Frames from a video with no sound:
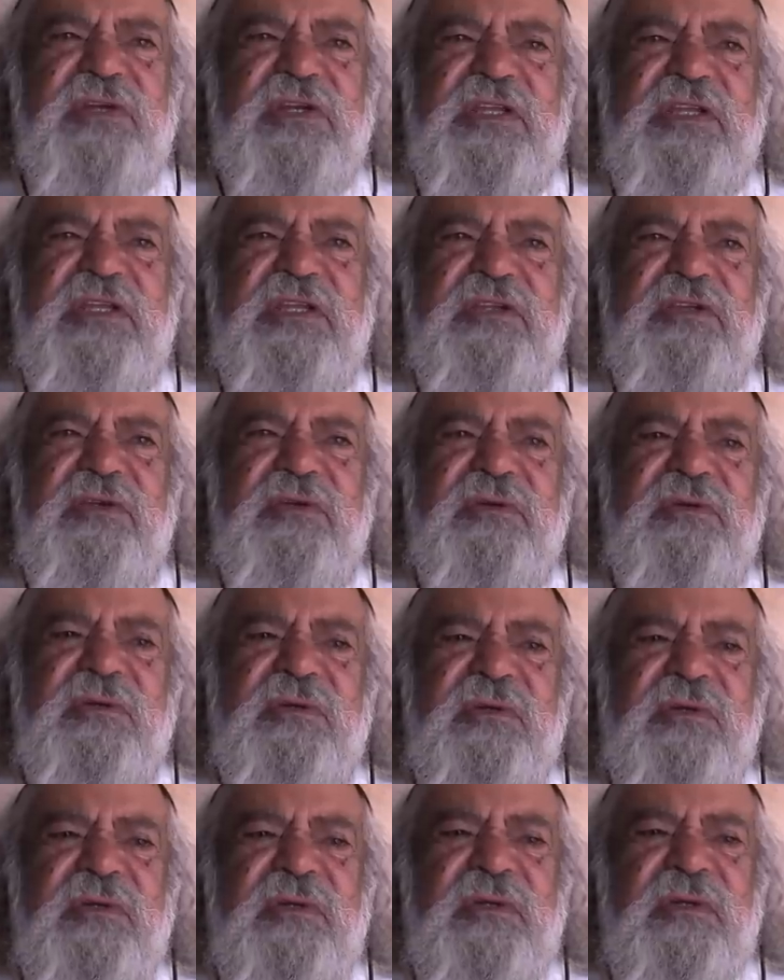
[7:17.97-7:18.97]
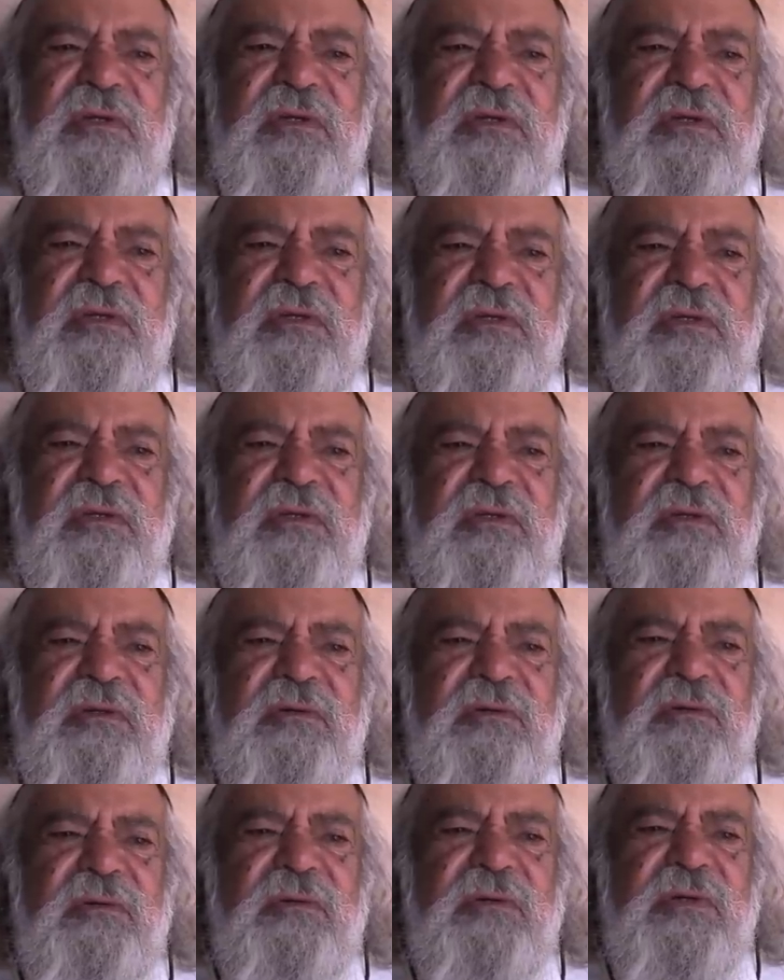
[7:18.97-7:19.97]
near you
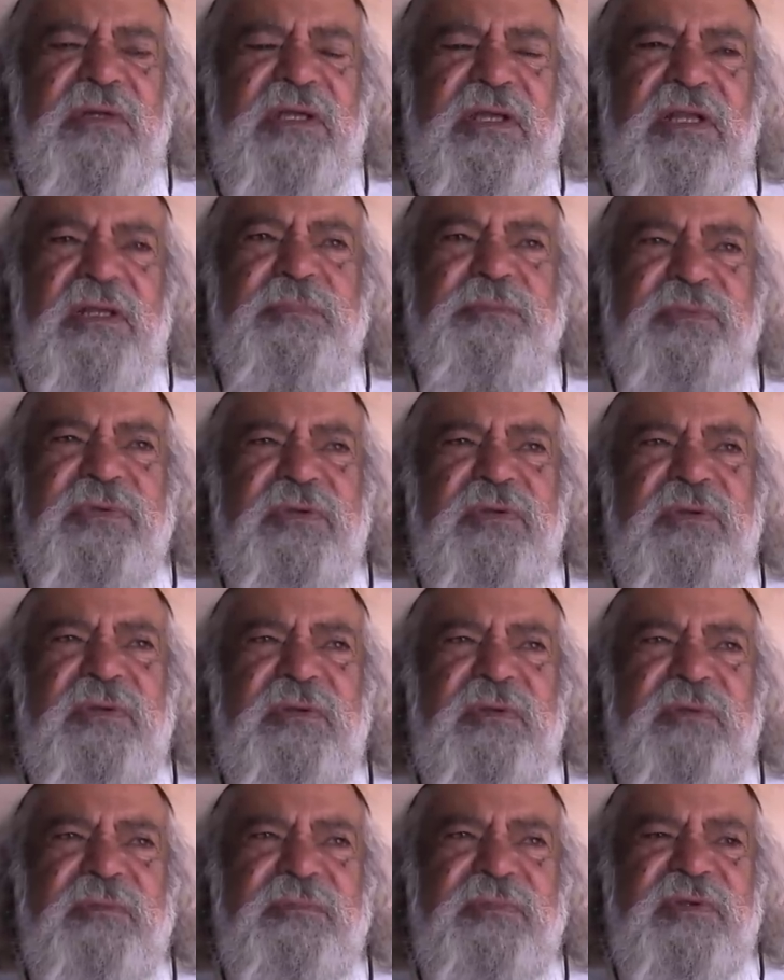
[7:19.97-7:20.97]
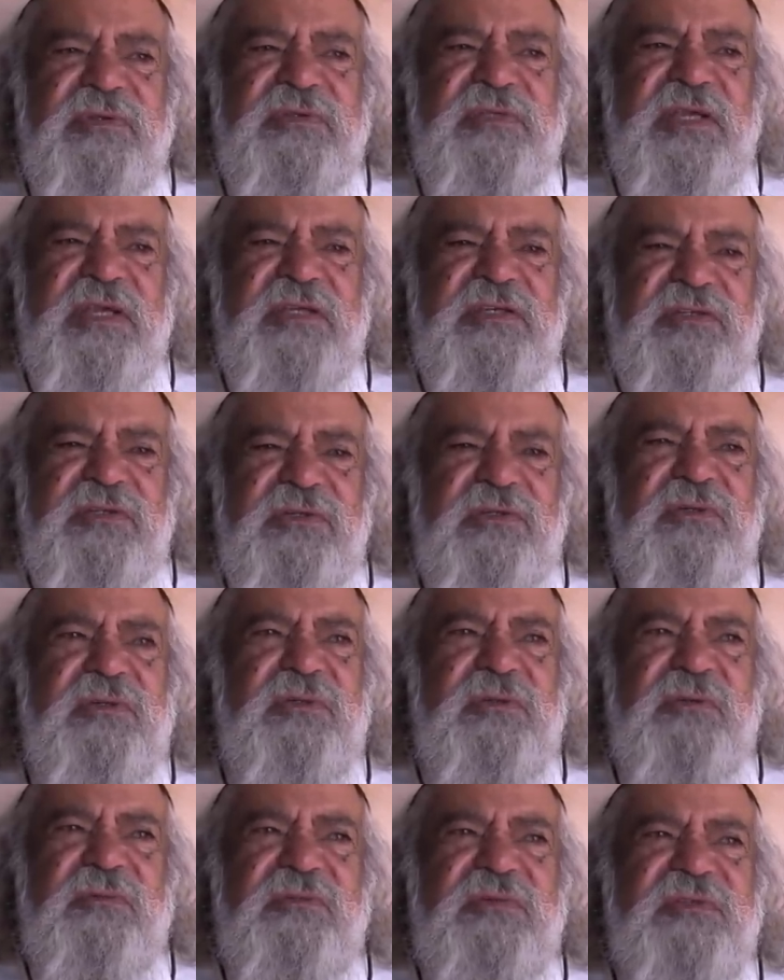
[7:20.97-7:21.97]
or help you, because they
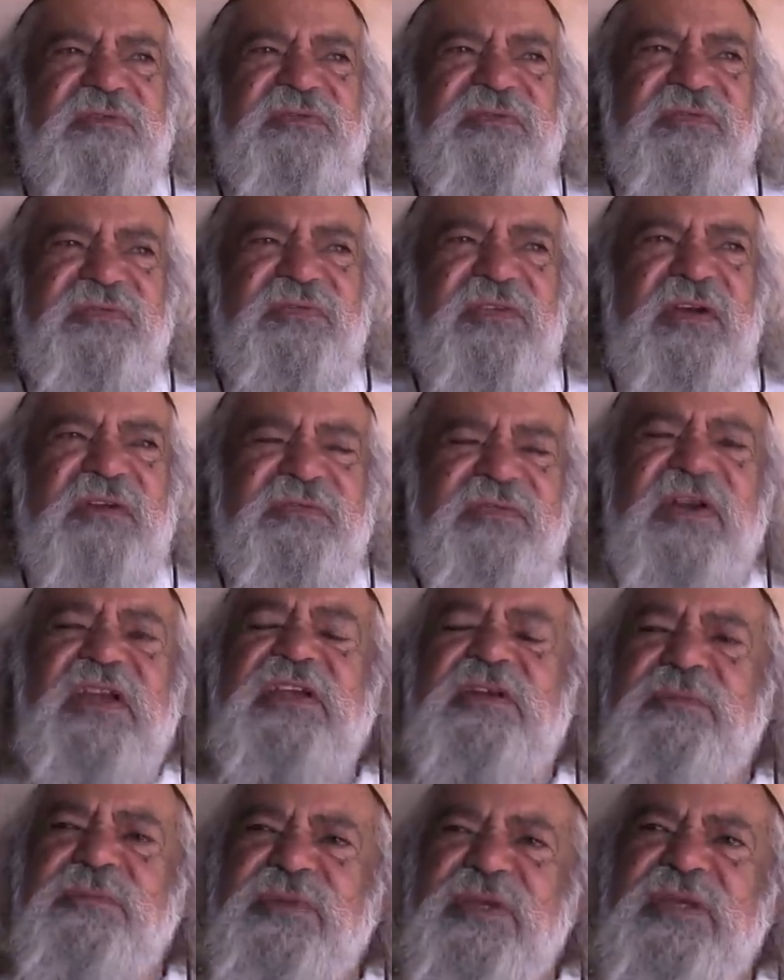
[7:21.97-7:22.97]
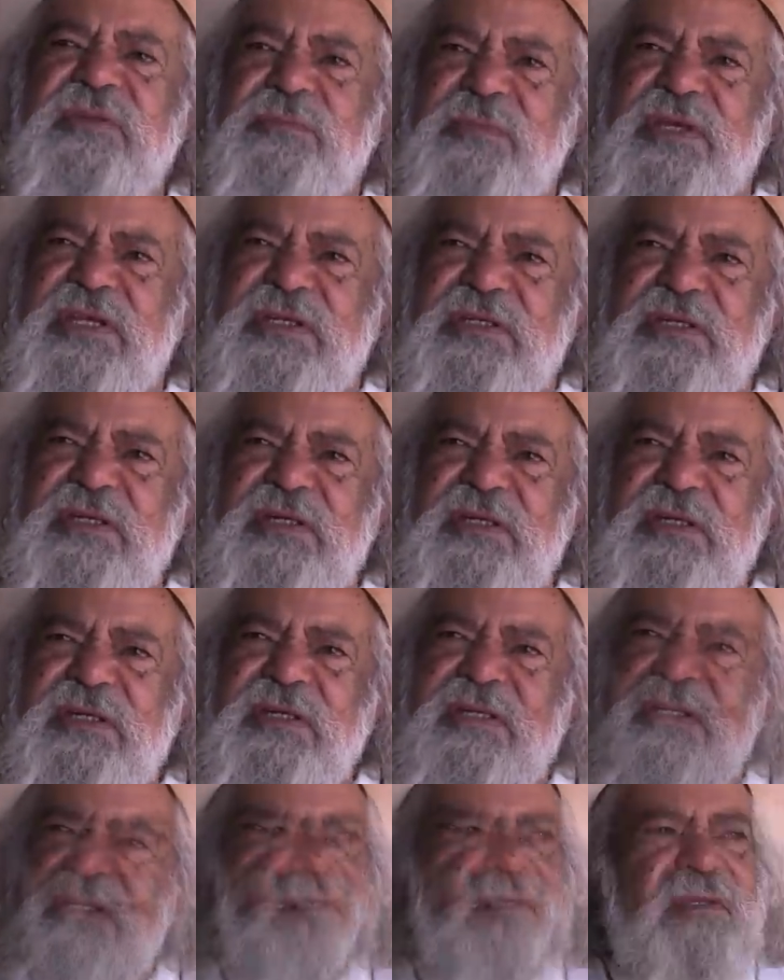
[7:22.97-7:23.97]
too was afraid of being beaten.
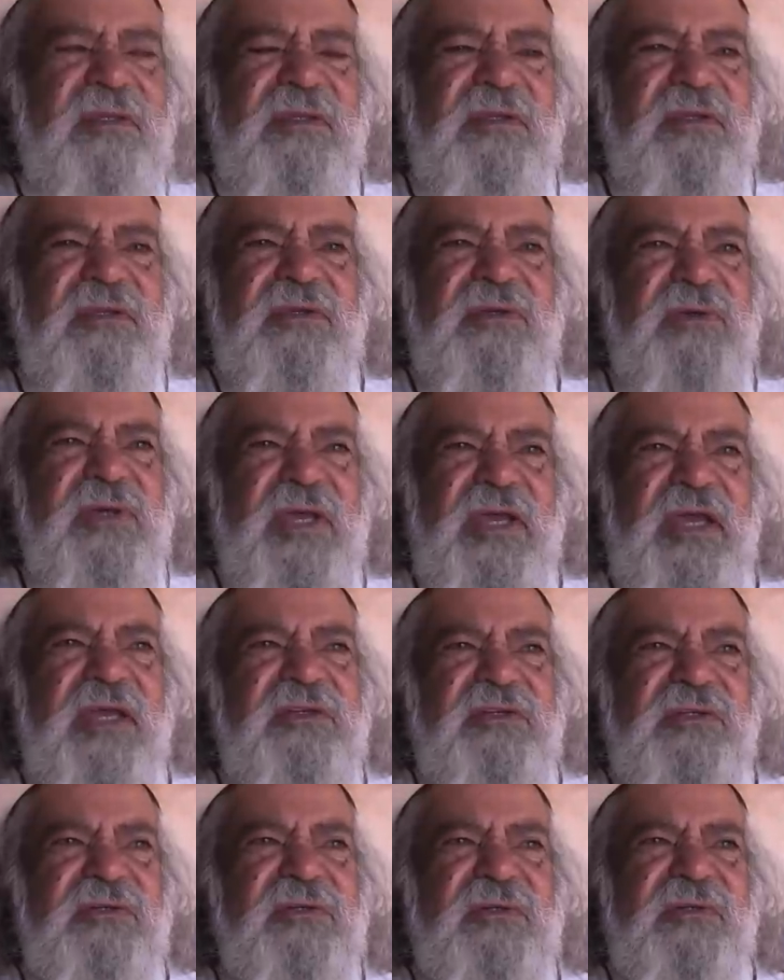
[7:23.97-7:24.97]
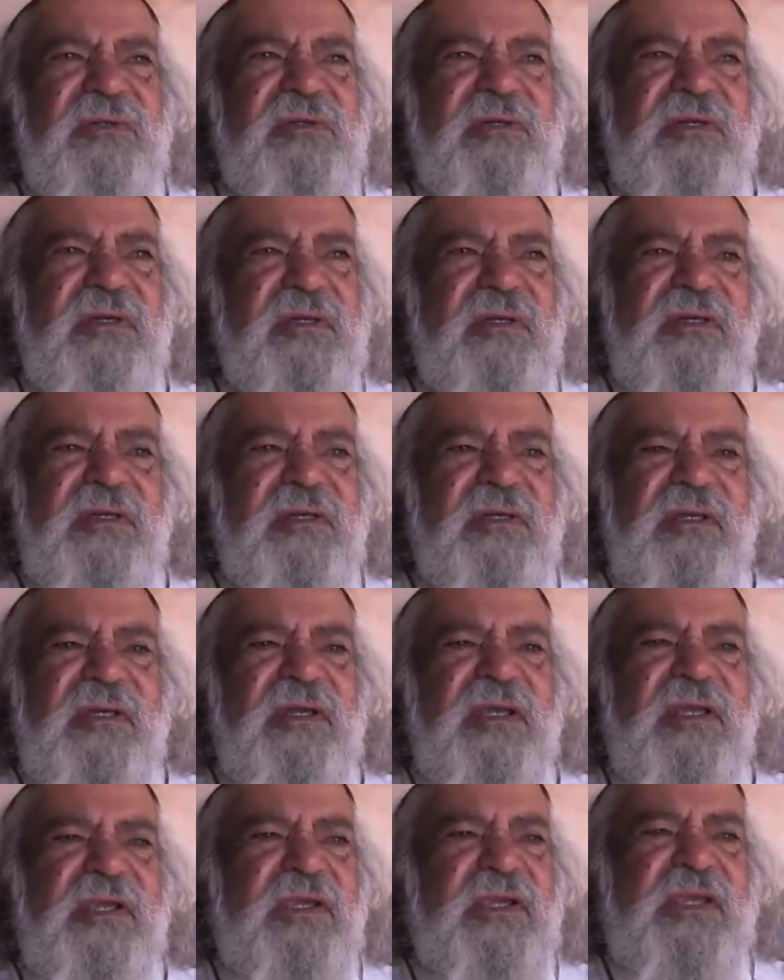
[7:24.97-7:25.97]
You had to
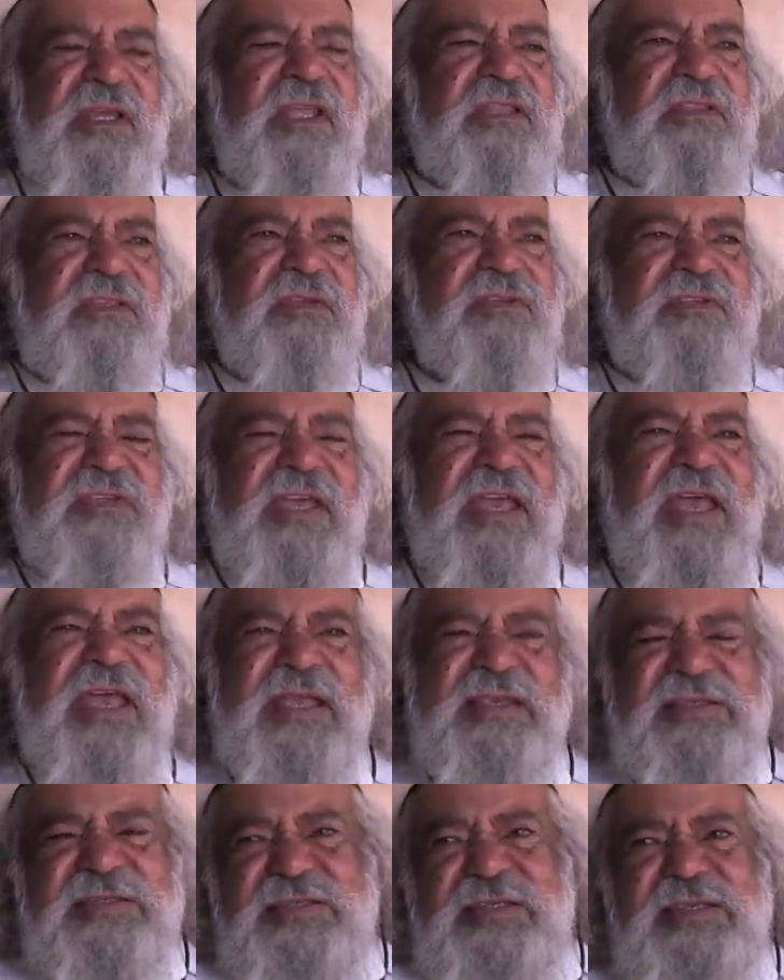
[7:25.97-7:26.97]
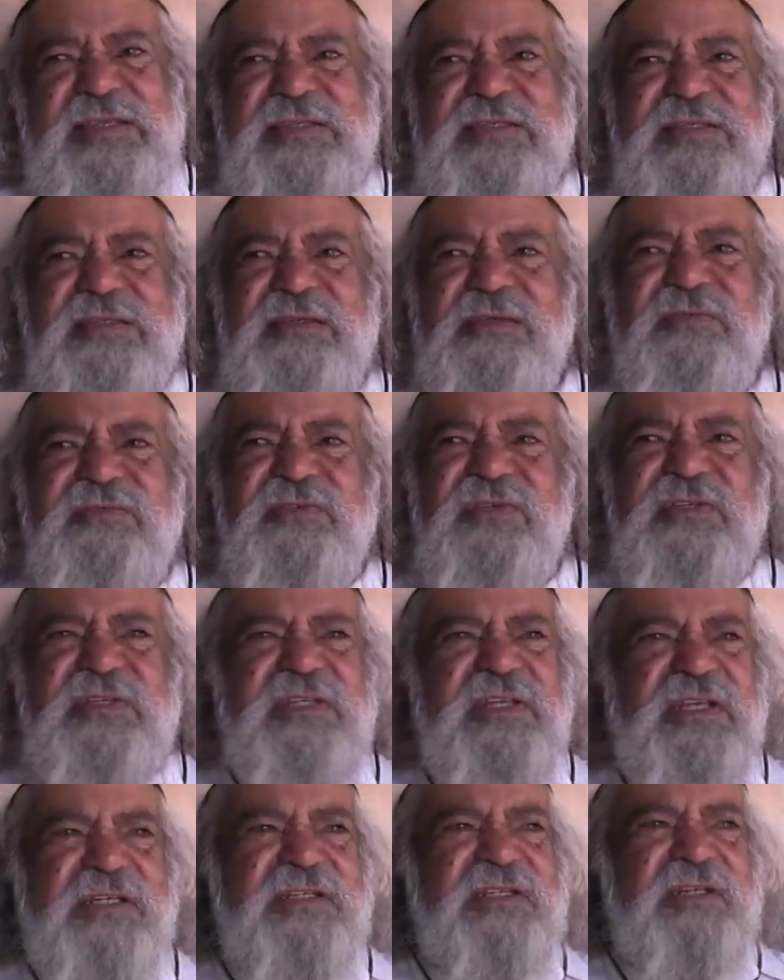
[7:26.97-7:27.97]
get this access of
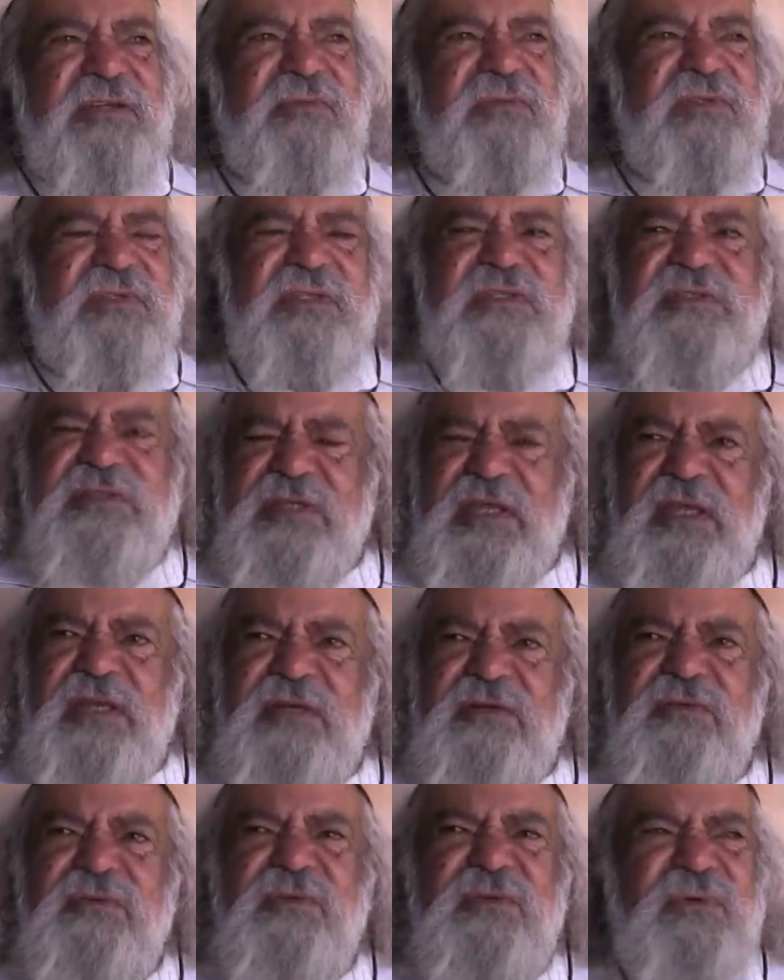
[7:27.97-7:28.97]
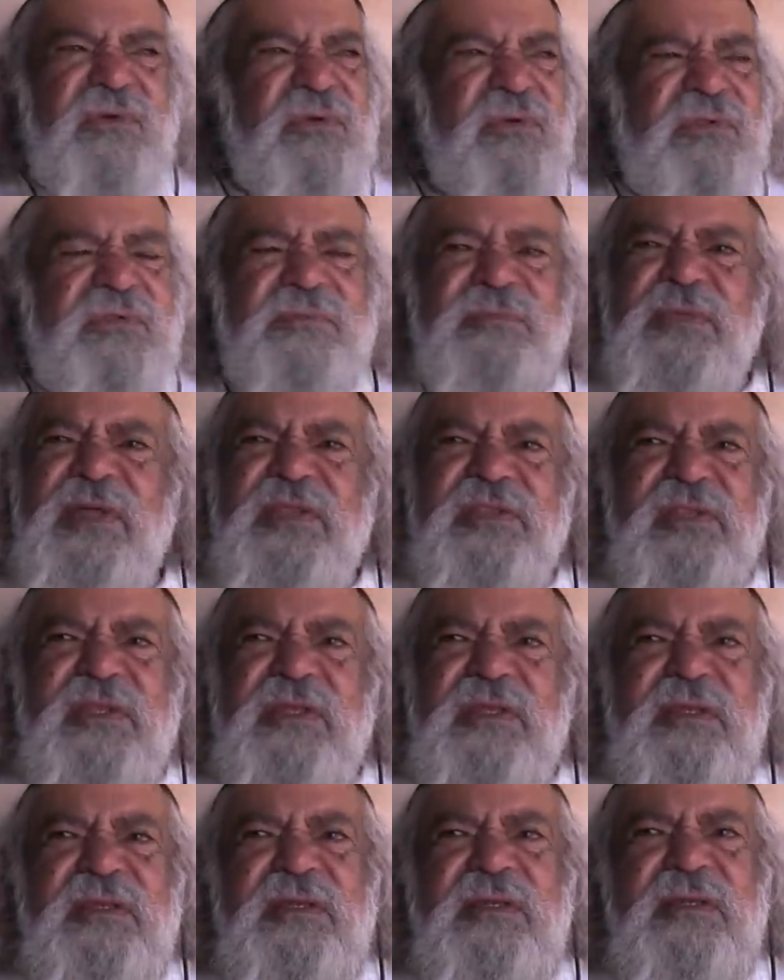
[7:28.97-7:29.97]
connecting with the Sun or Earth Mother